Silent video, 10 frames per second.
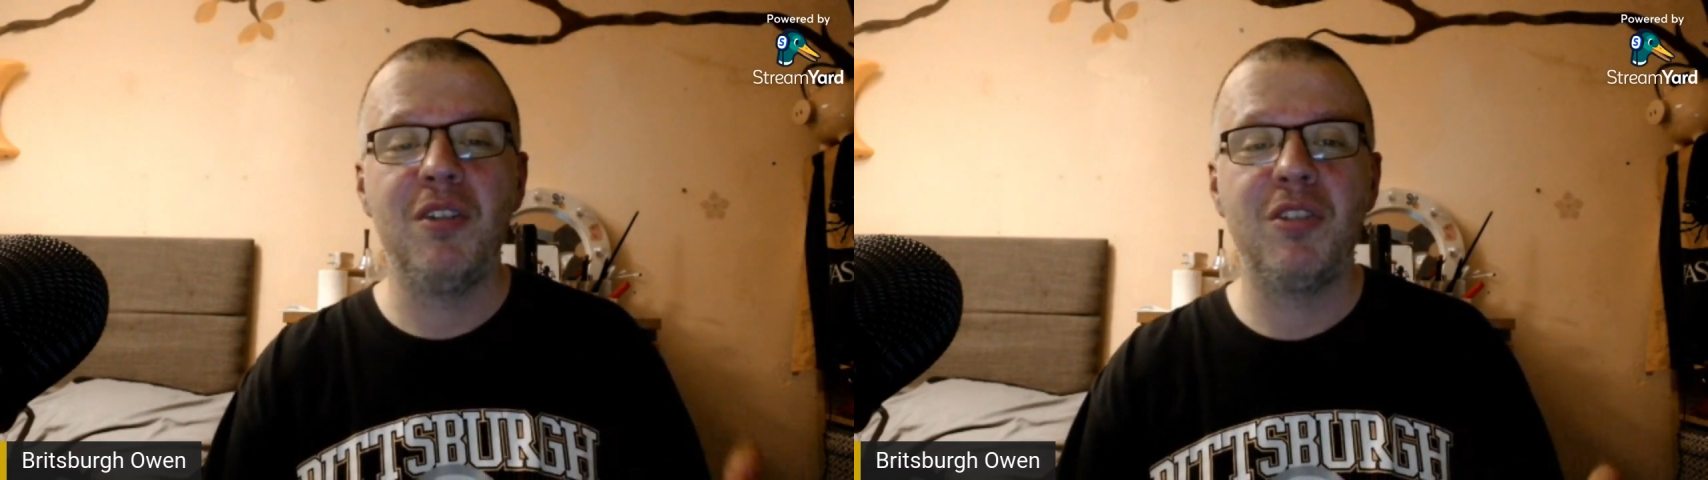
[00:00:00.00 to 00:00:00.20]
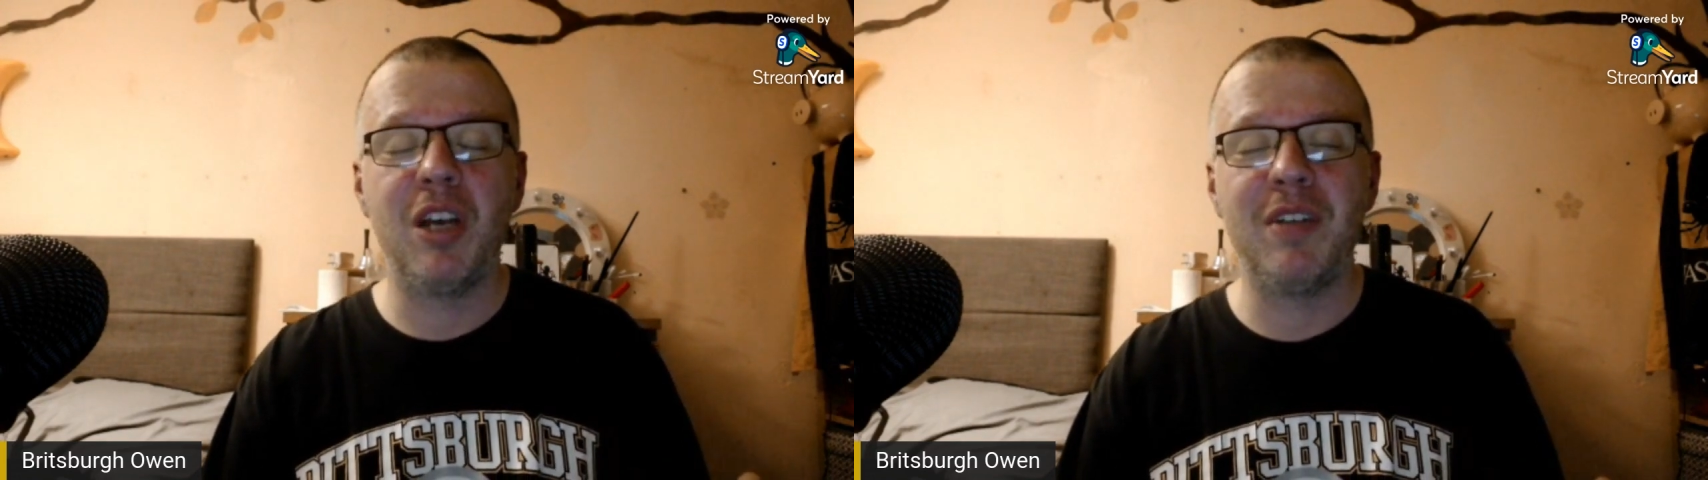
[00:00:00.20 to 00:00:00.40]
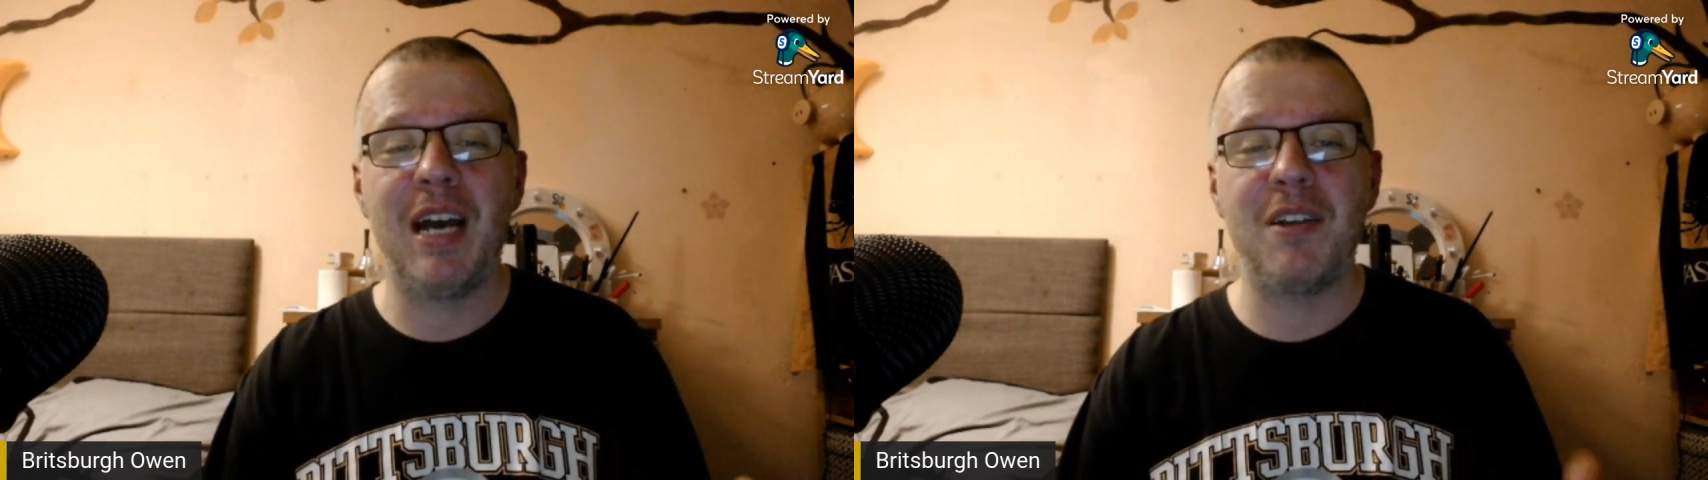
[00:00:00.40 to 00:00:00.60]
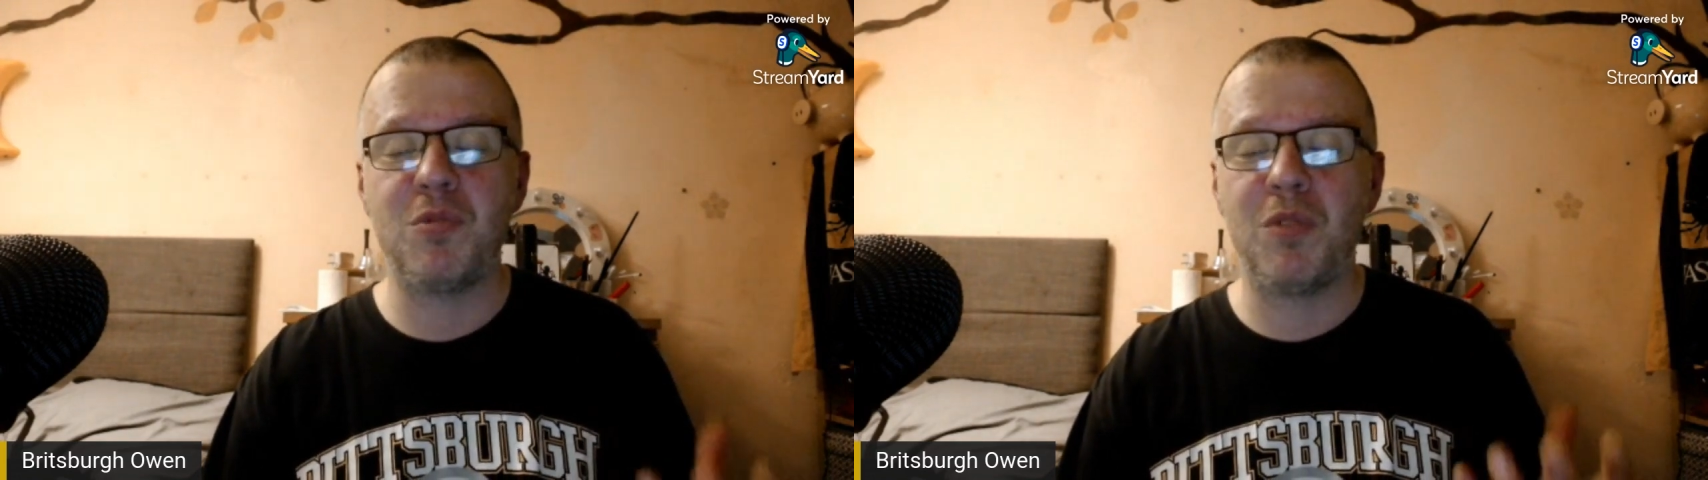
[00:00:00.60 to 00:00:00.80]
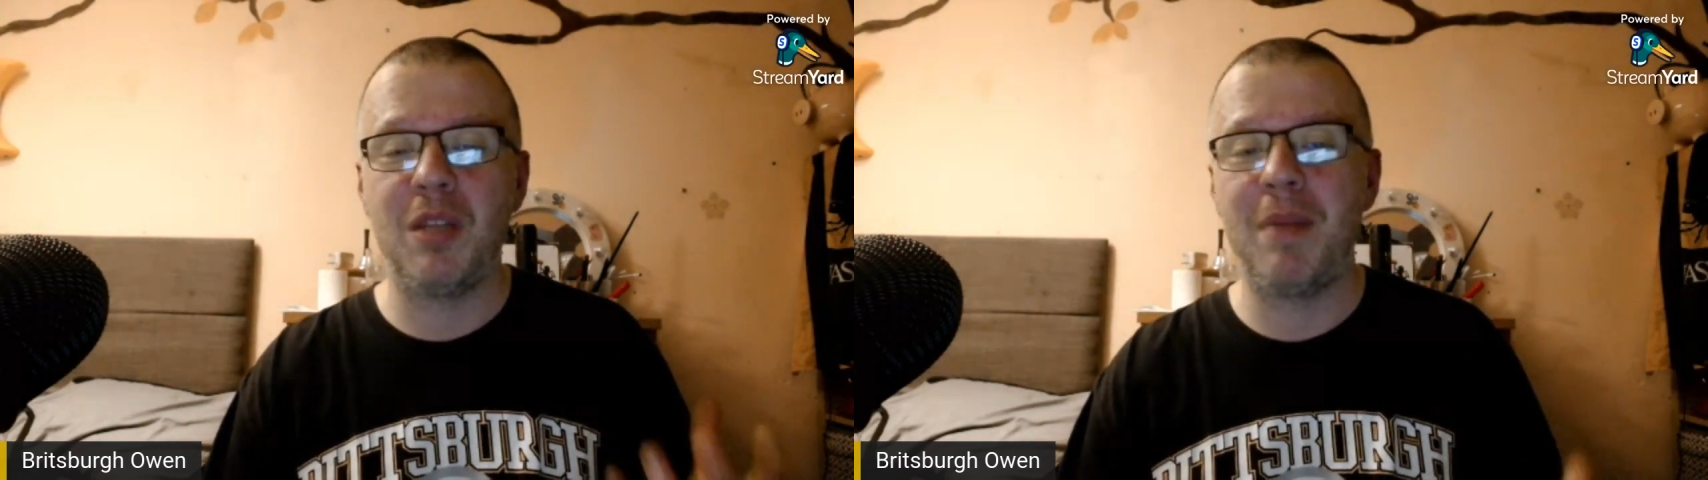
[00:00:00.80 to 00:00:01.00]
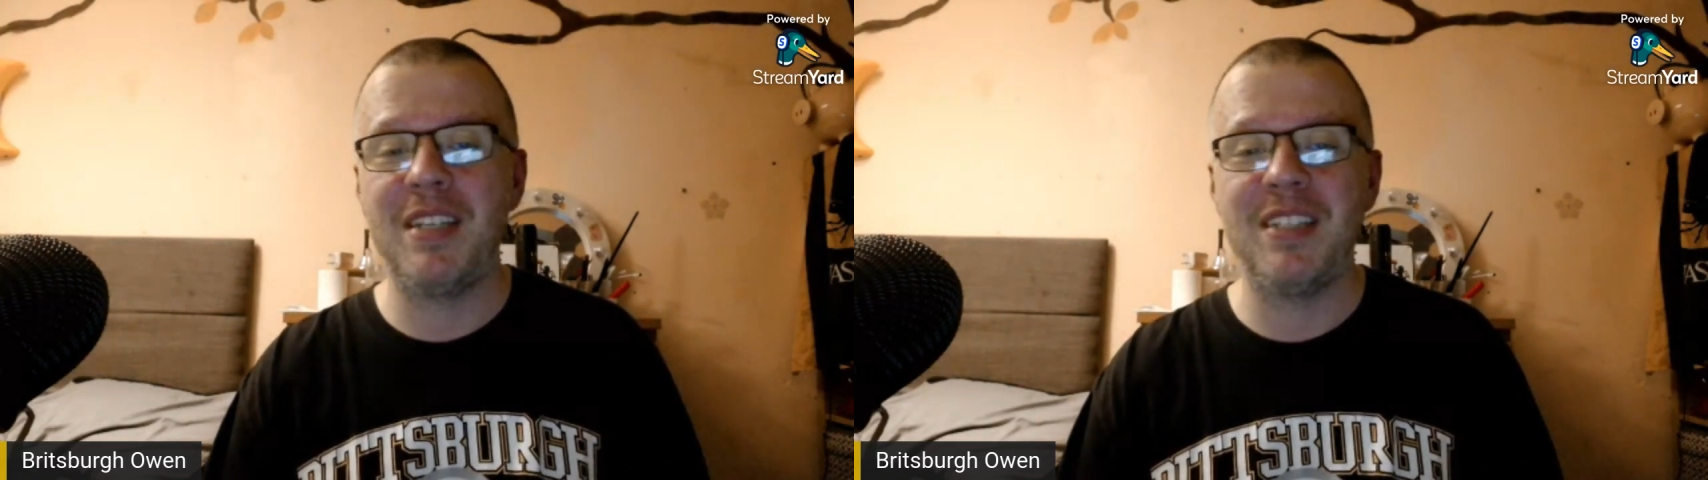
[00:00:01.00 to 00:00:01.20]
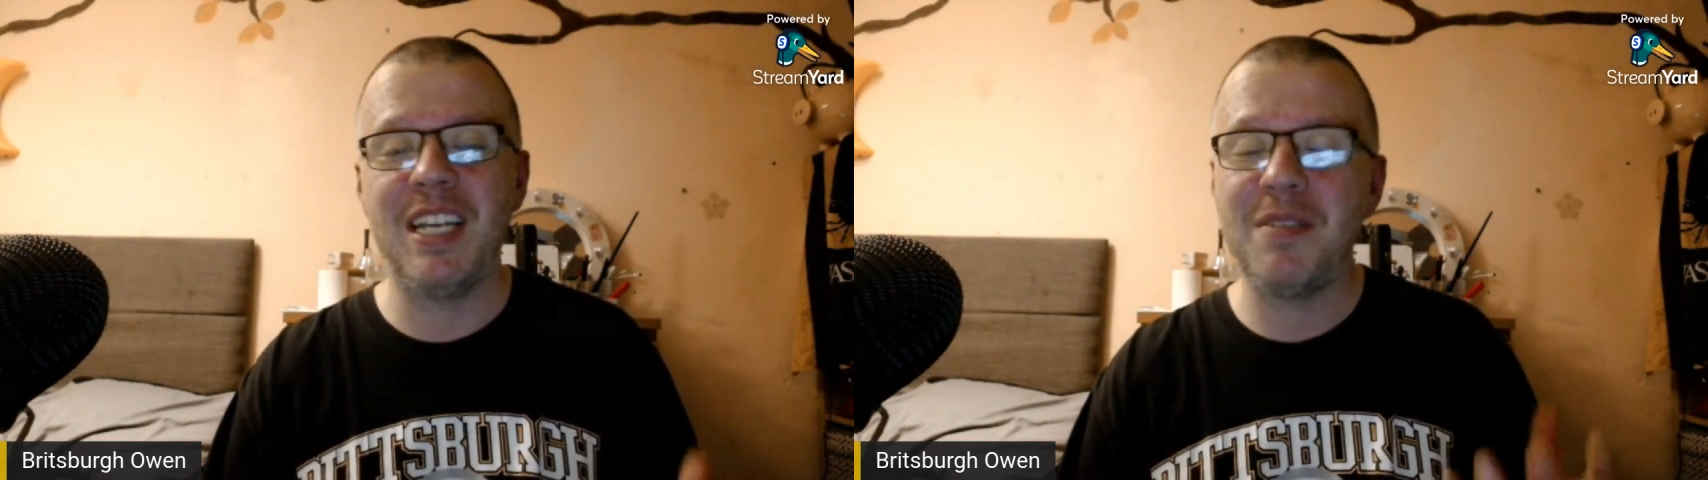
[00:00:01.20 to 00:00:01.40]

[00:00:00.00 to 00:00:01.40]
go down as one of the best in